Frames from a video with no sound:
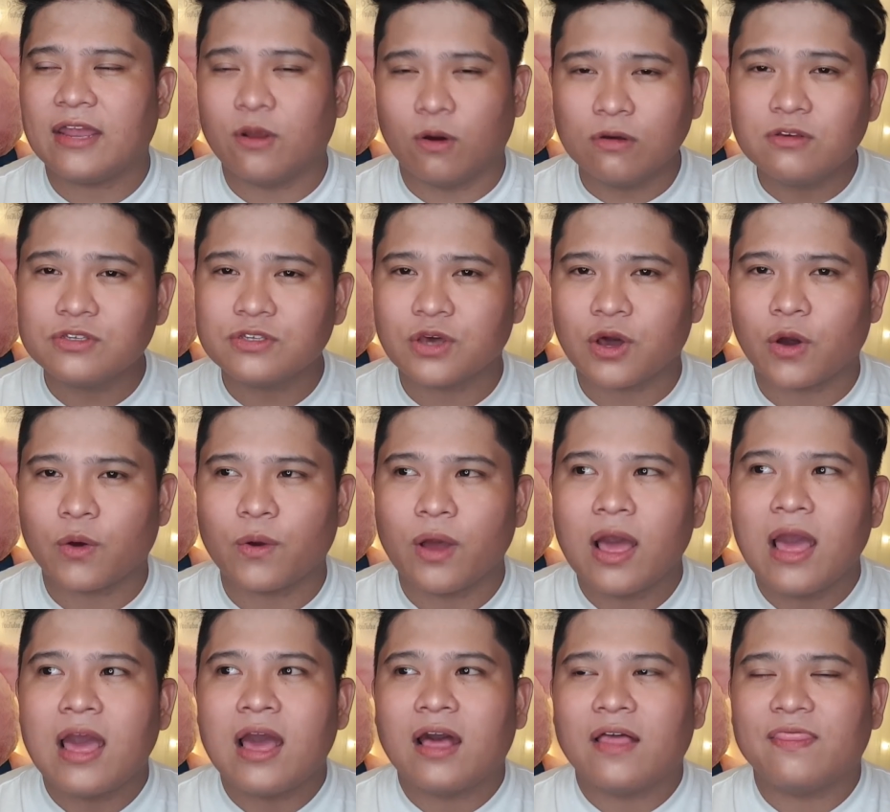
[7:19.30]
also
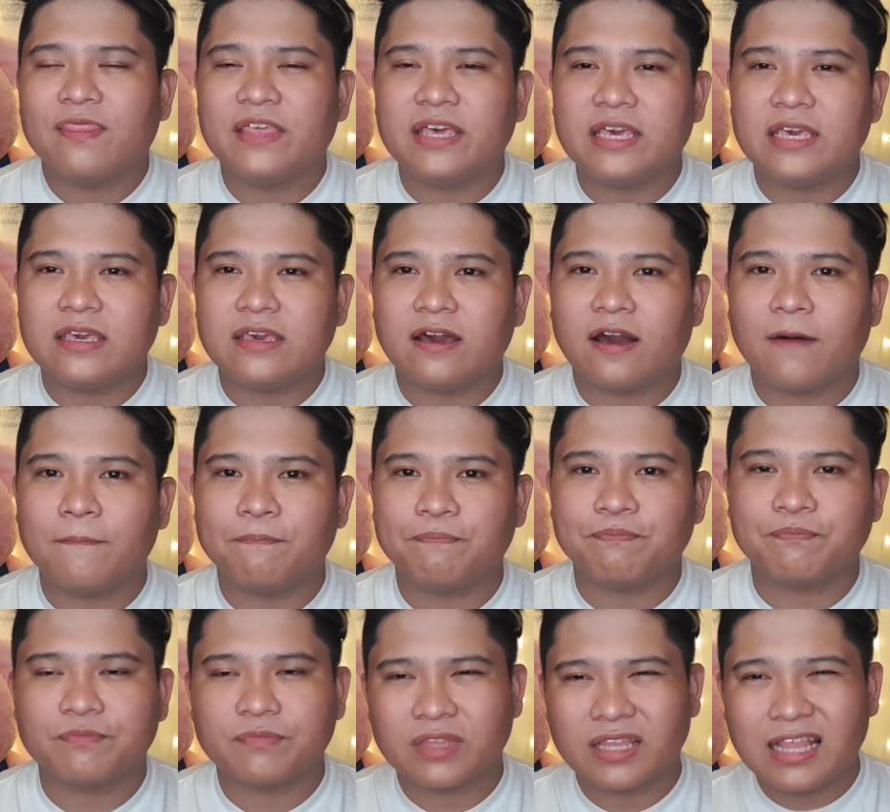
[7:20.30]

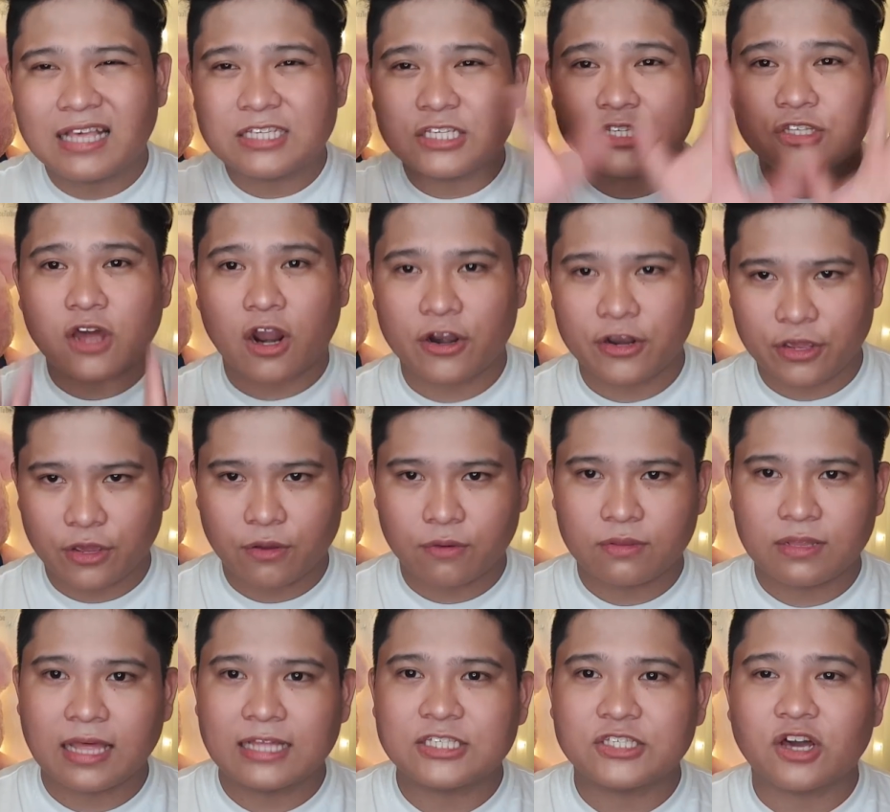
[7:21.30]
the scenario.
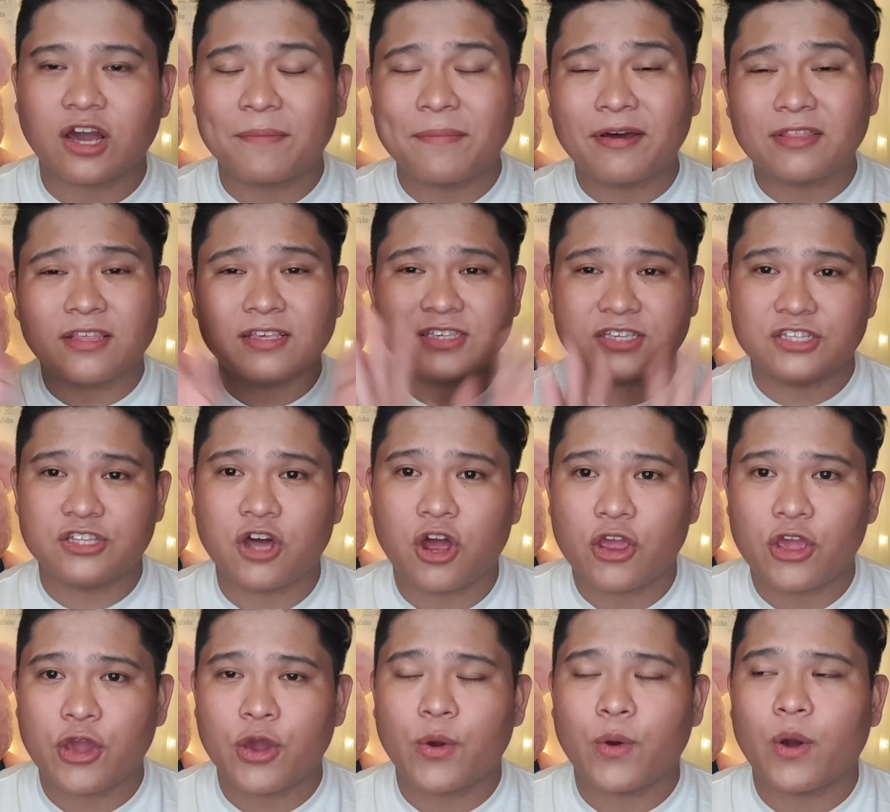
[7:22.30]
Let's talk about the
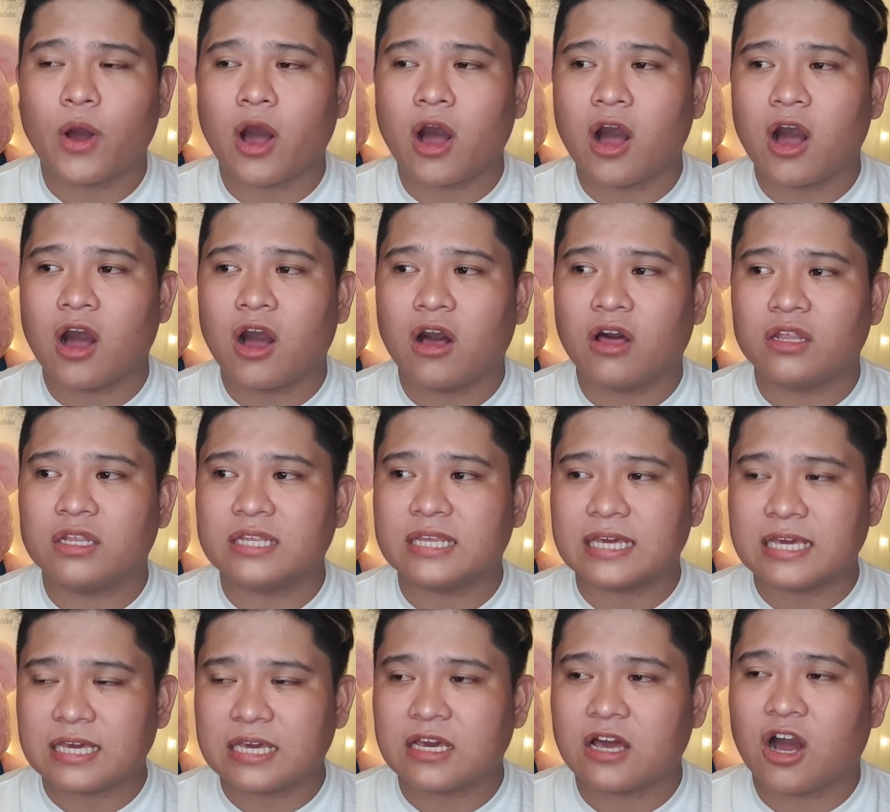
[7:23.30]
scenario on
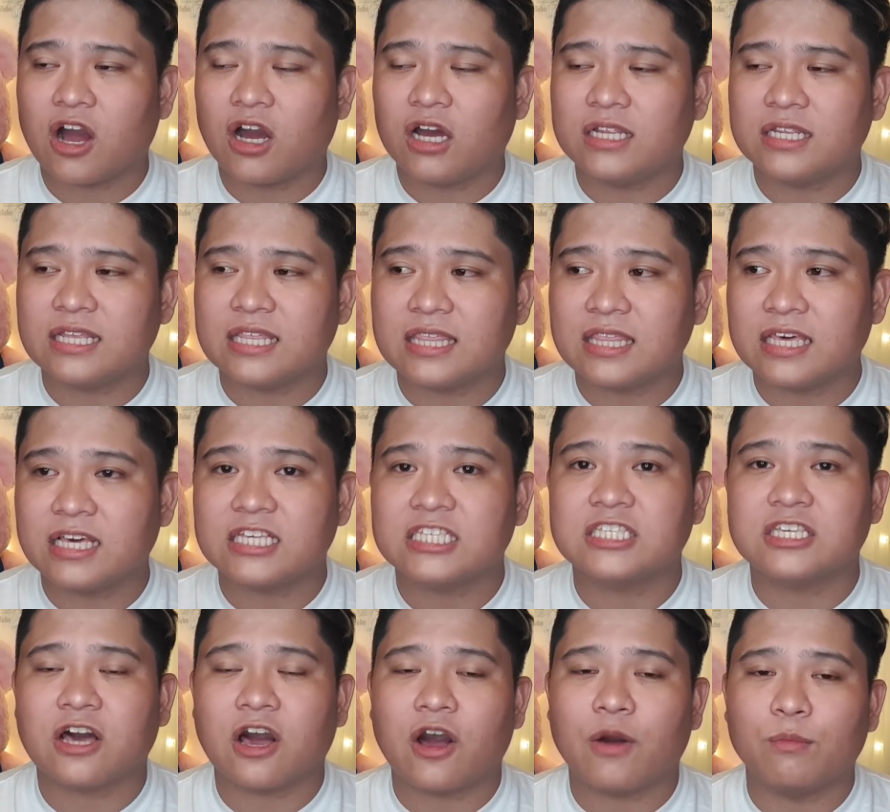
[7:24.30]

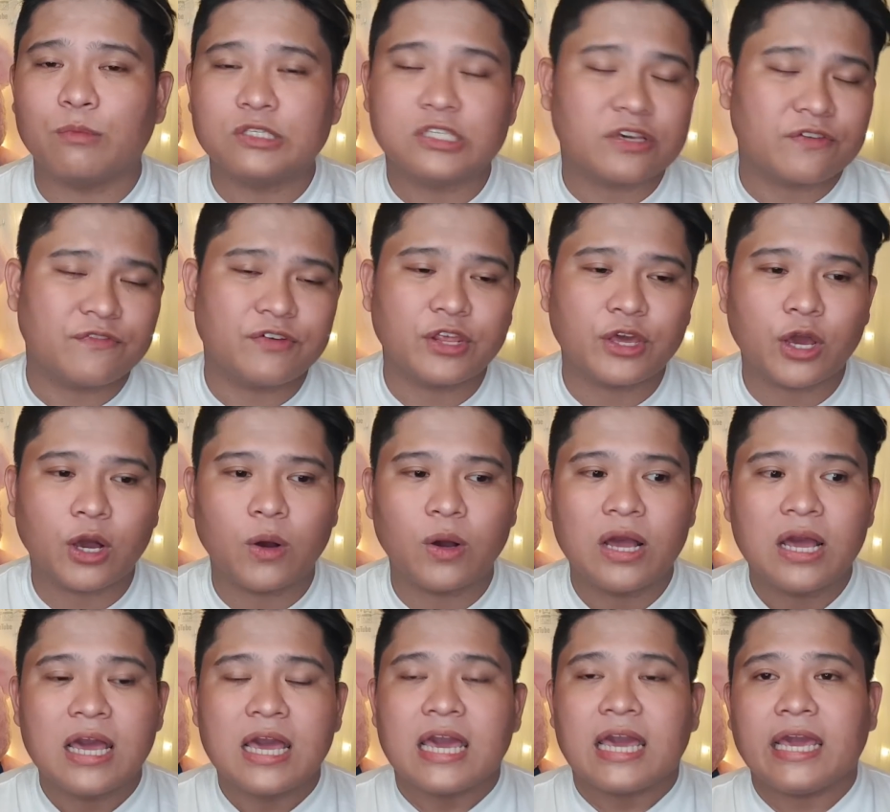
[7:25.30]
this music video.
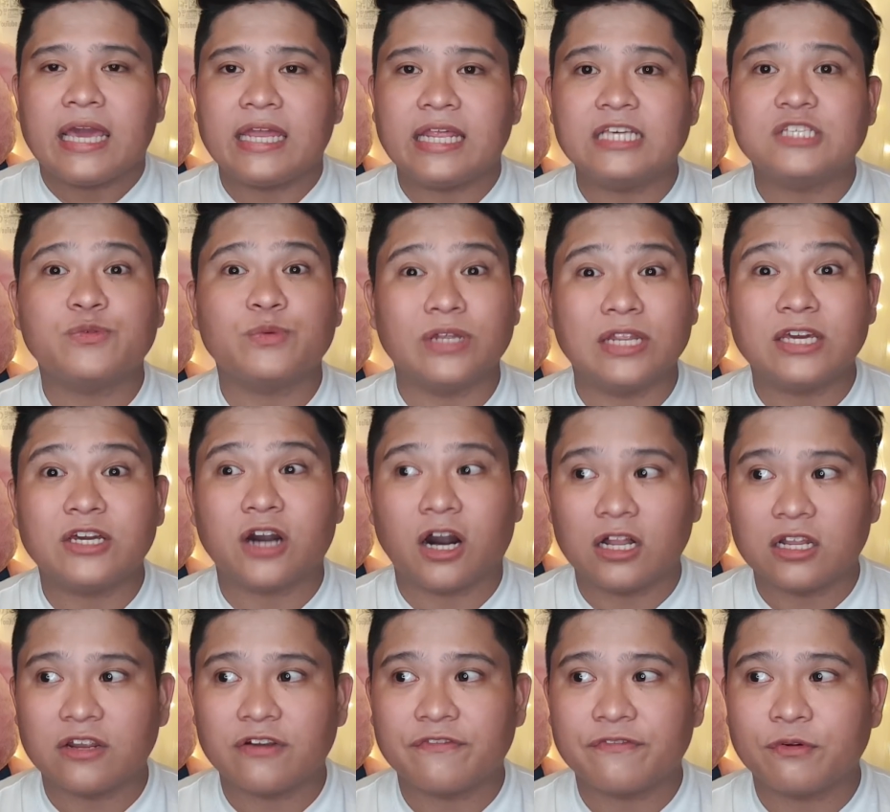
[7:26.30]
It is really
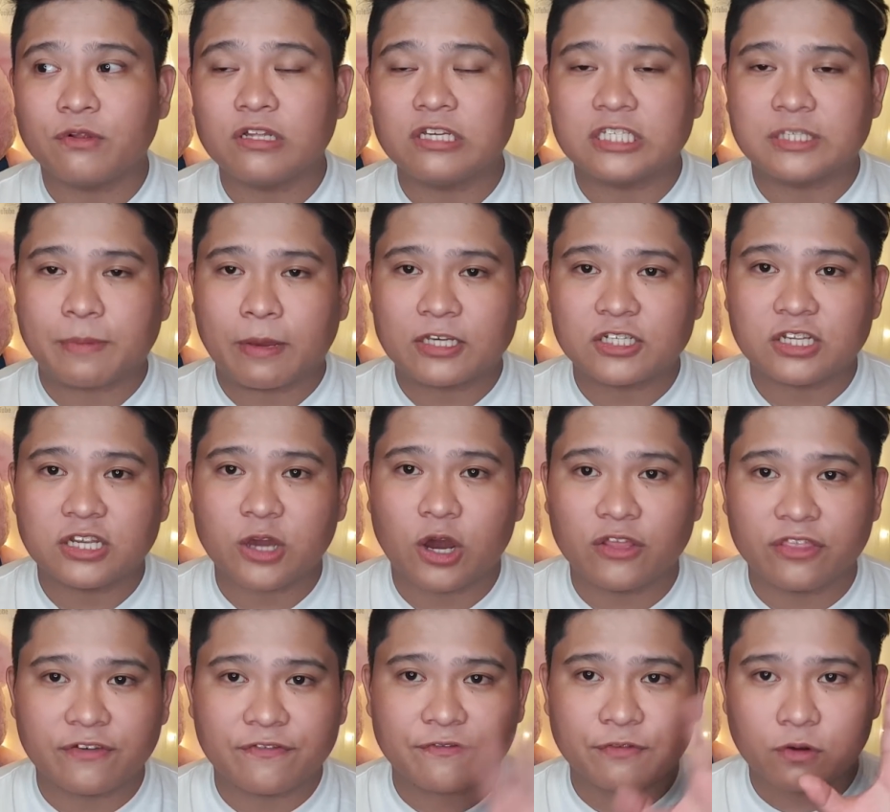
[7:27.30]
colorful, especially
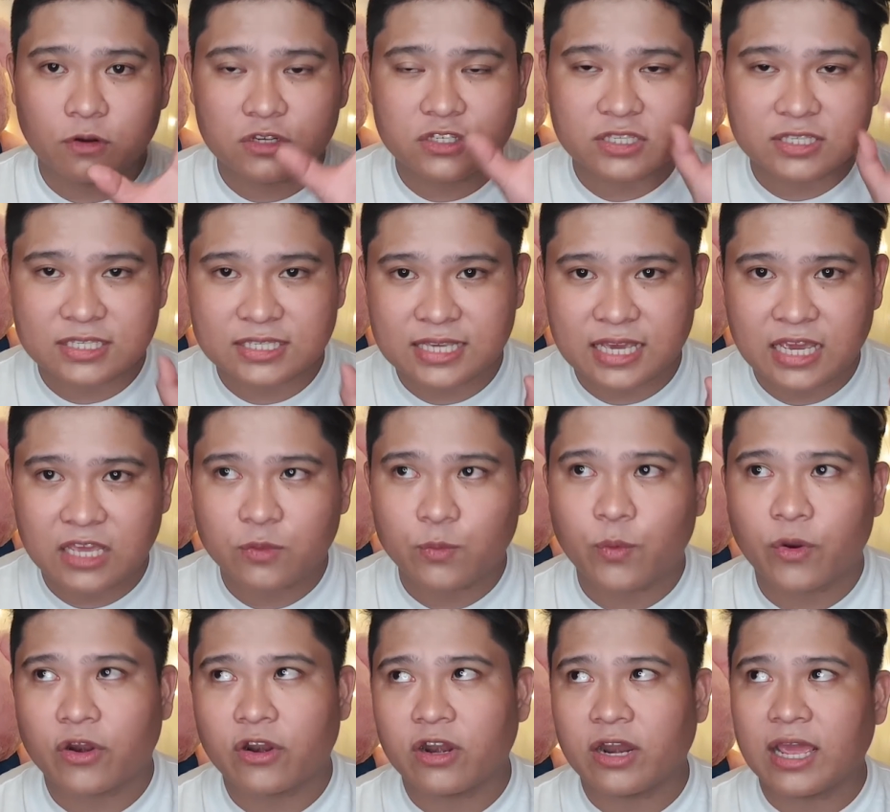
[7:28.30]
on the first scene,
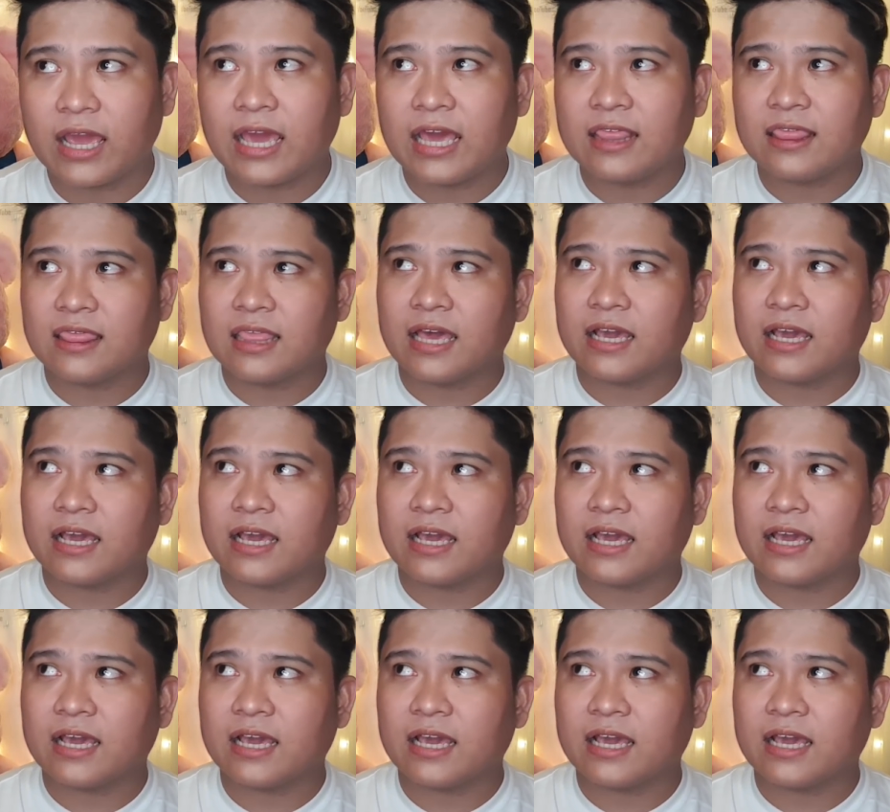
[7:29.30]
where in